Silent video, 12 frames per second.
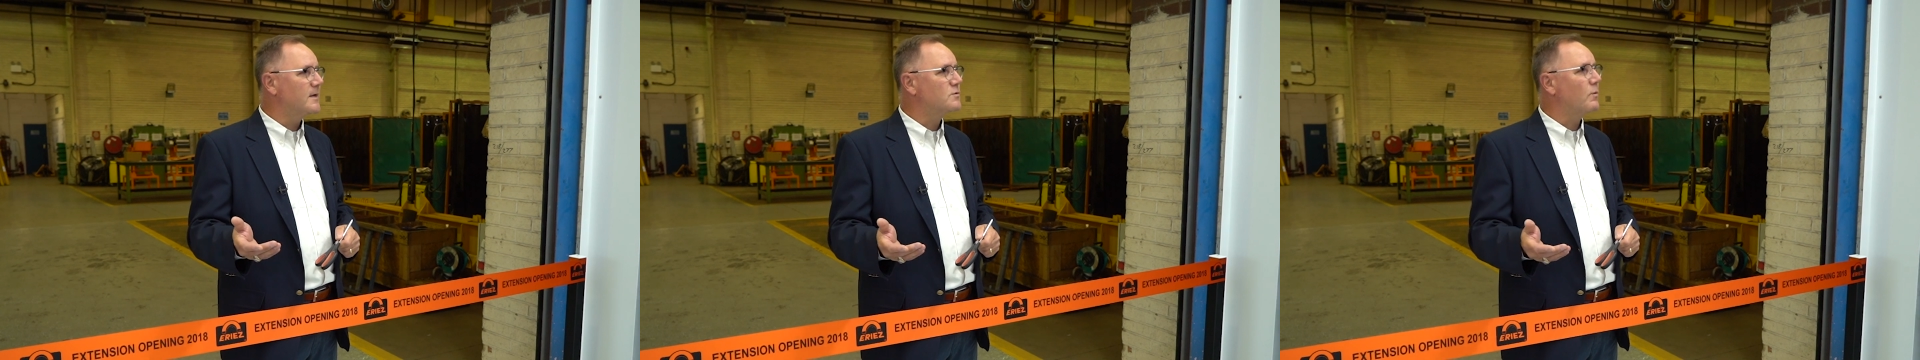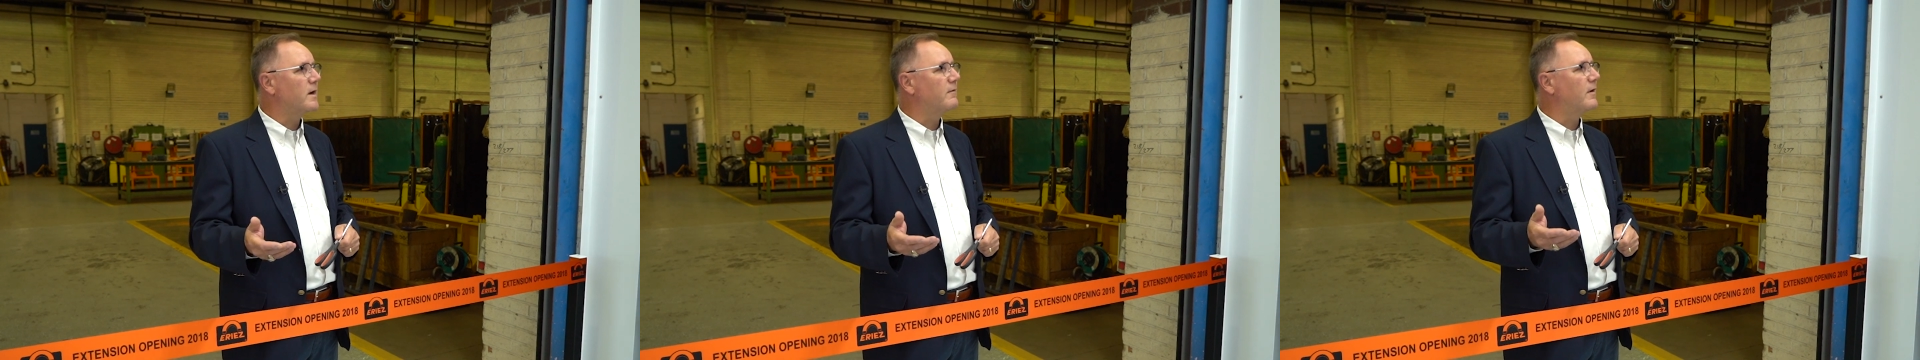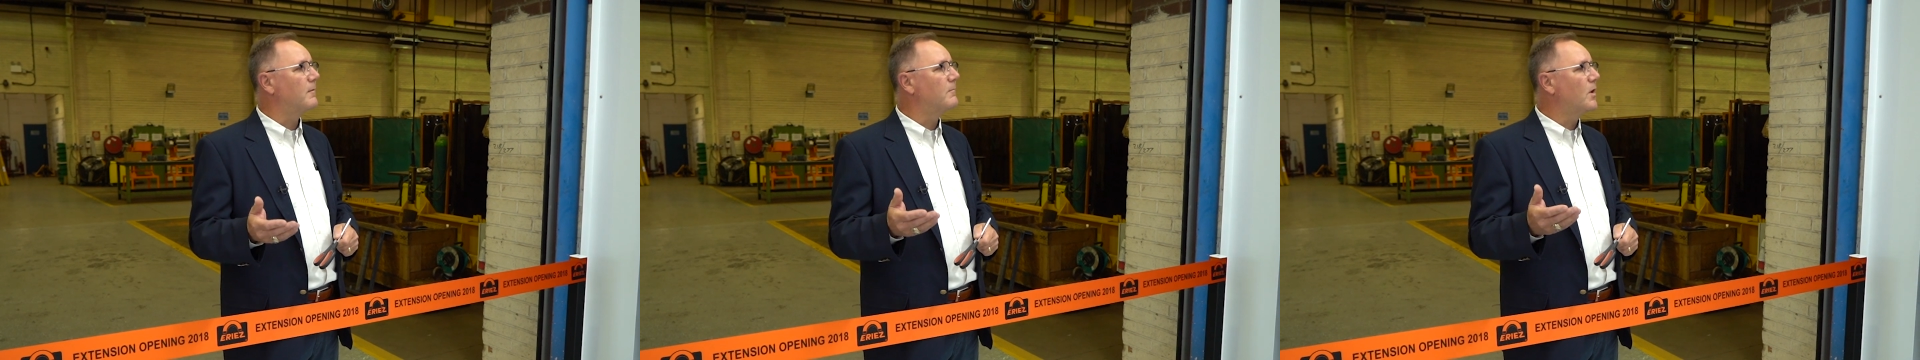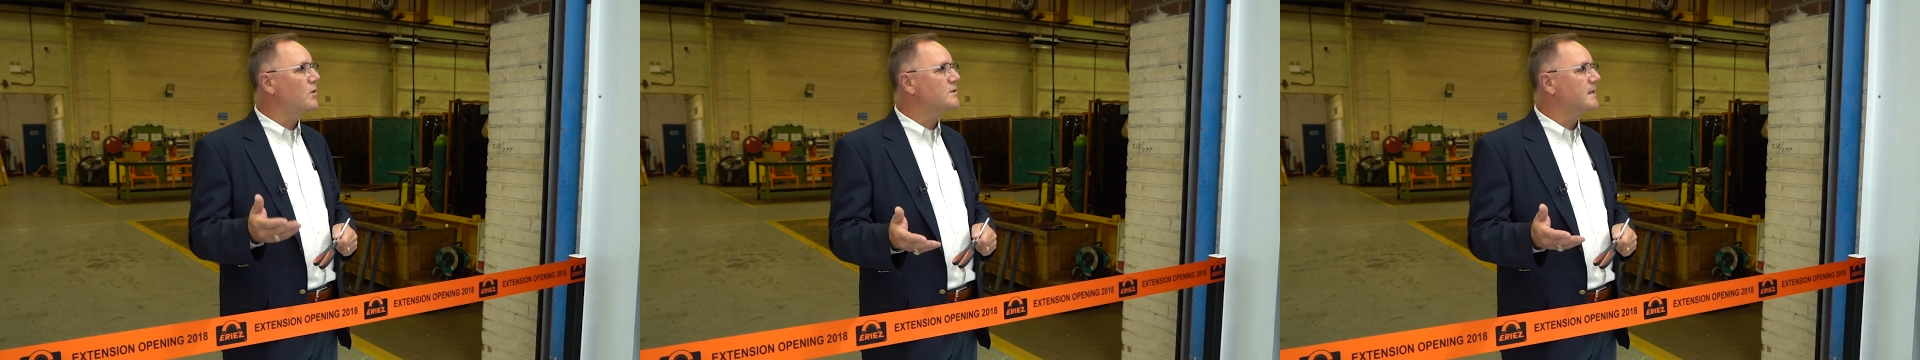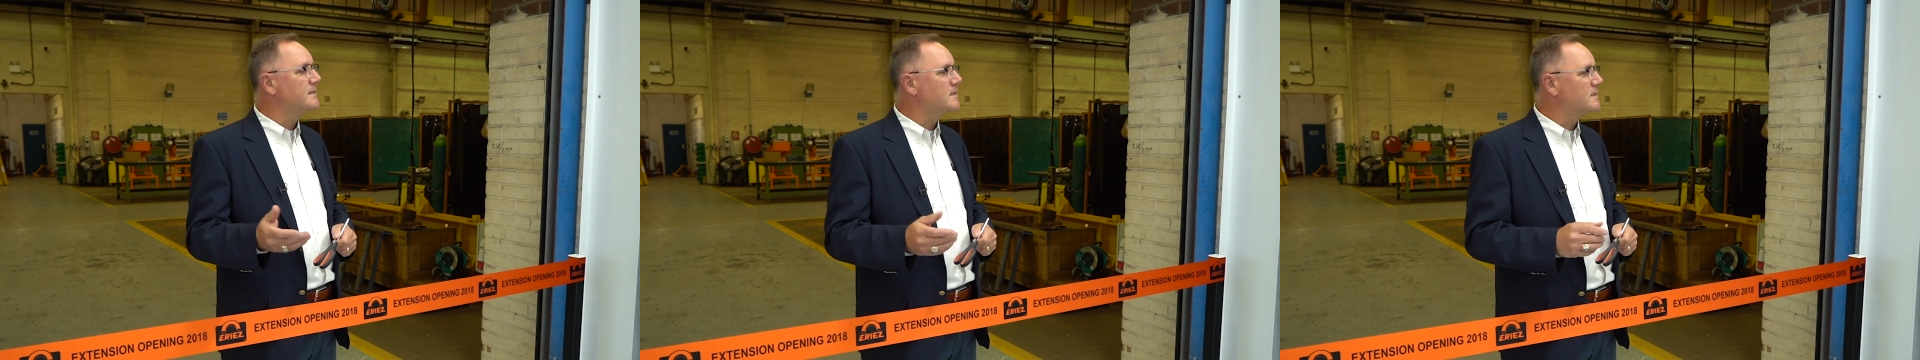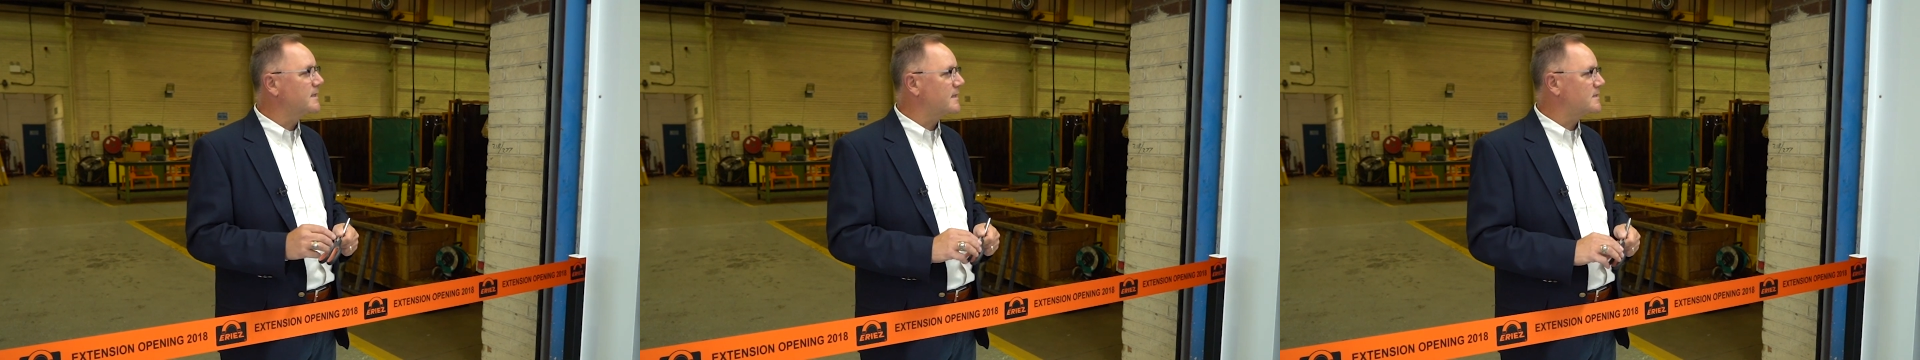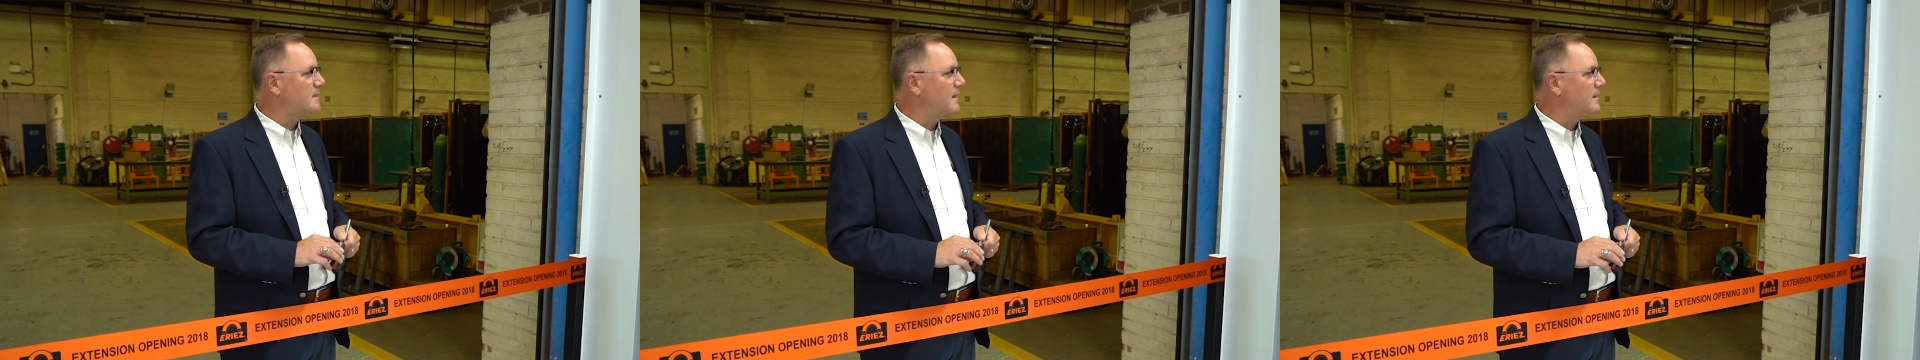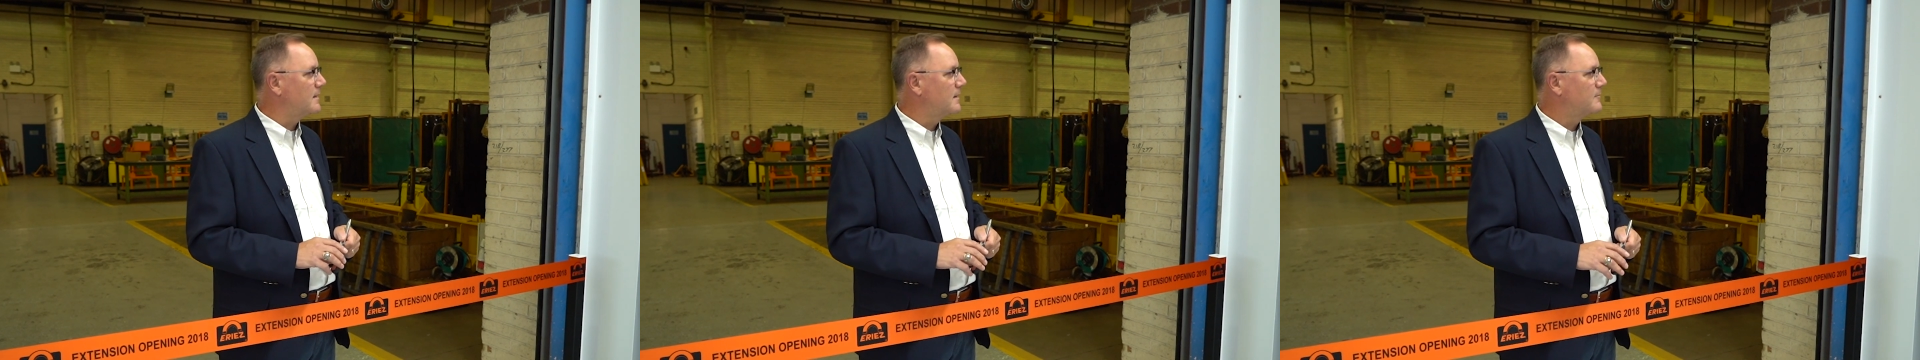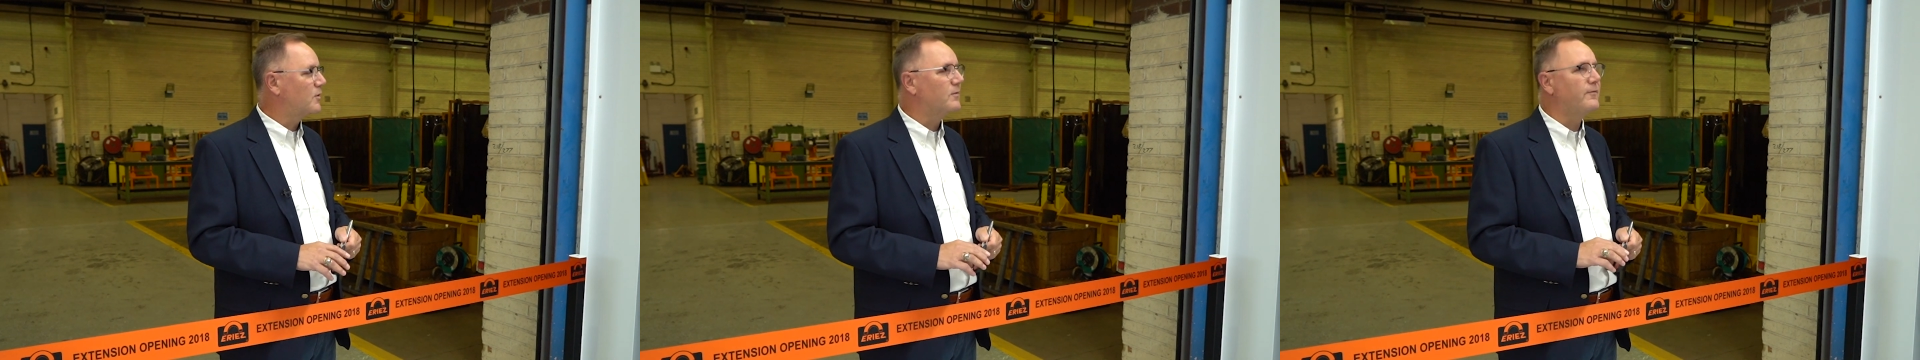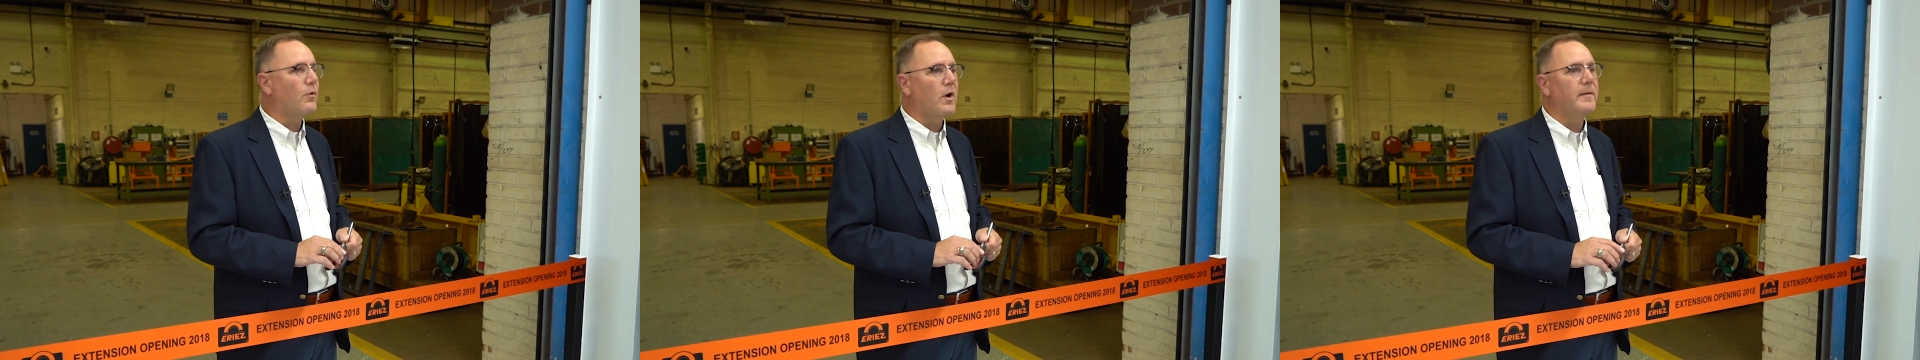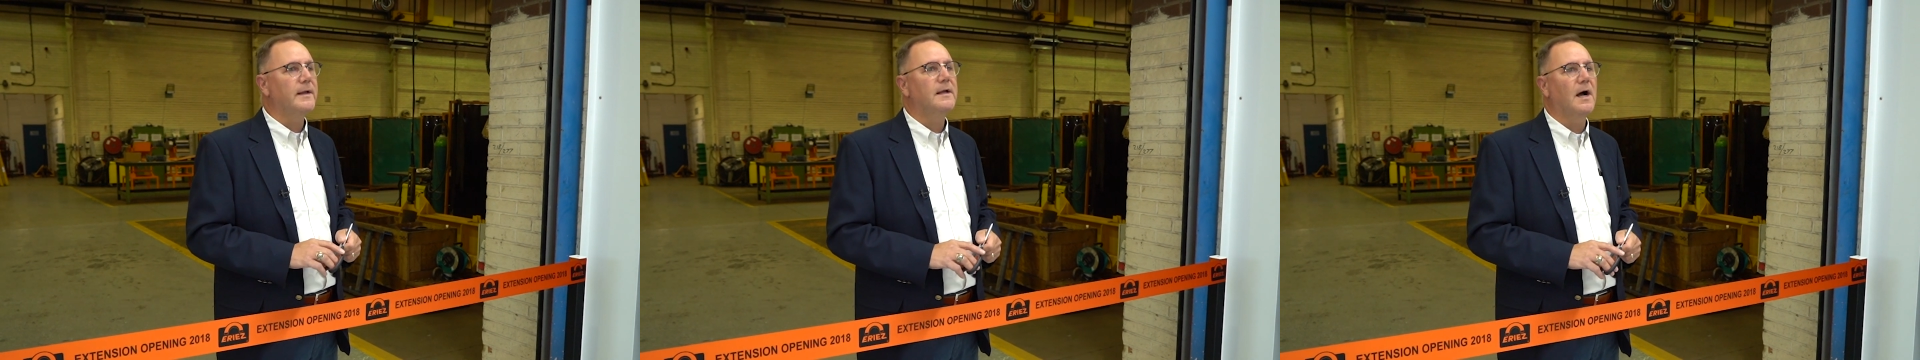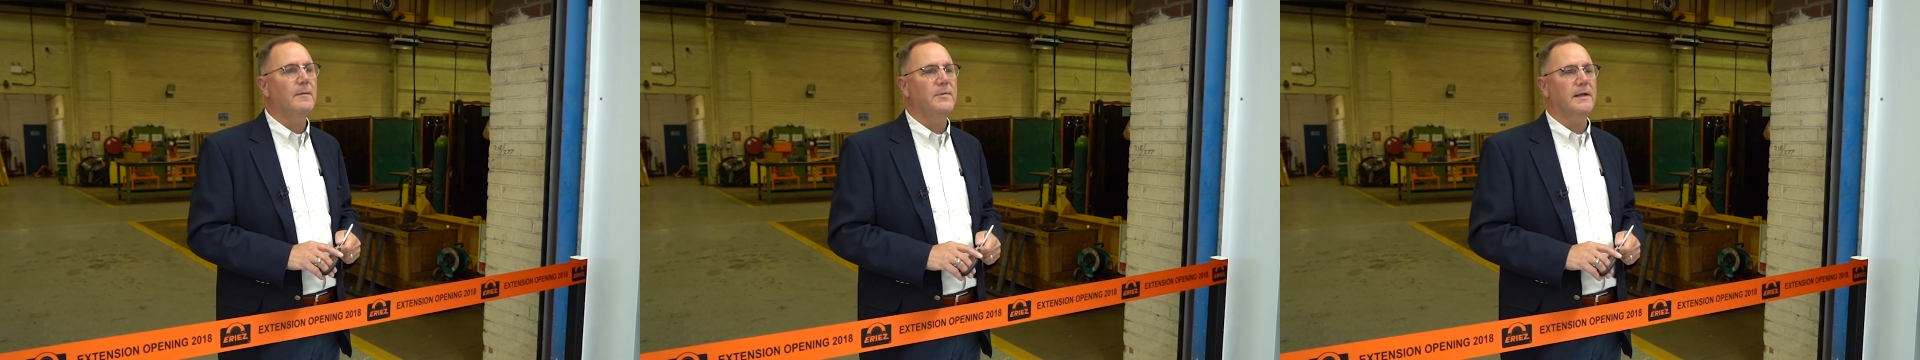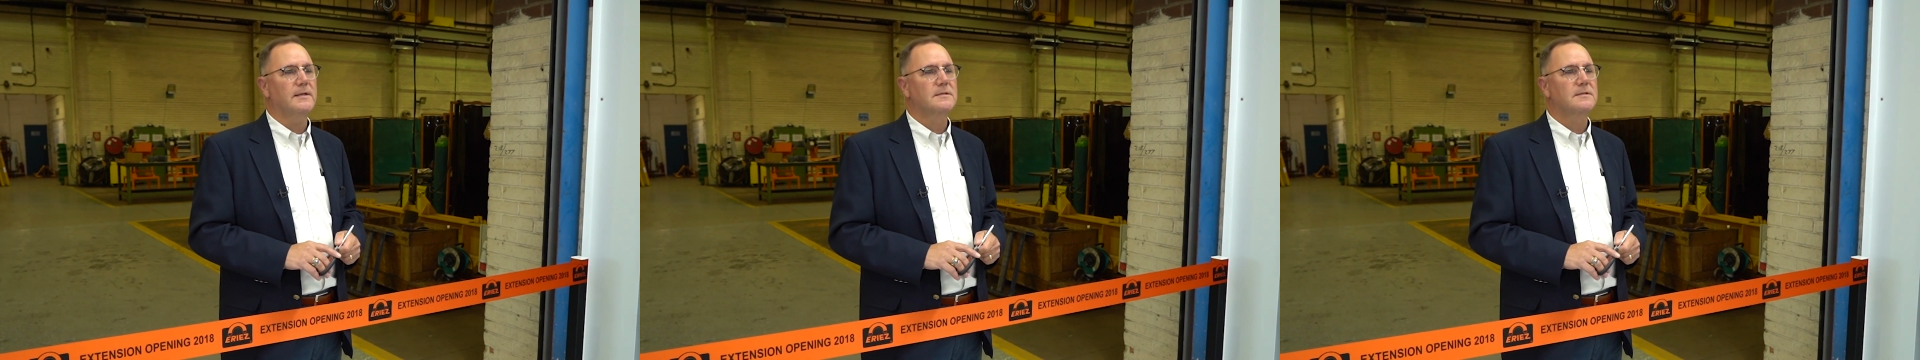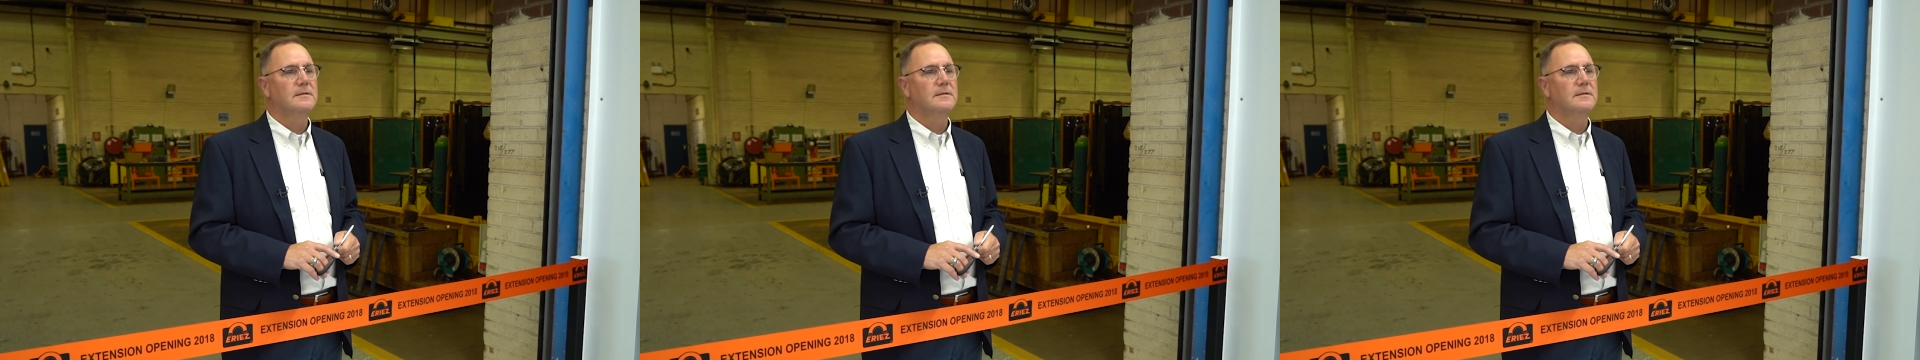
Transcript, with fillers: is one of our most consistent performing companies.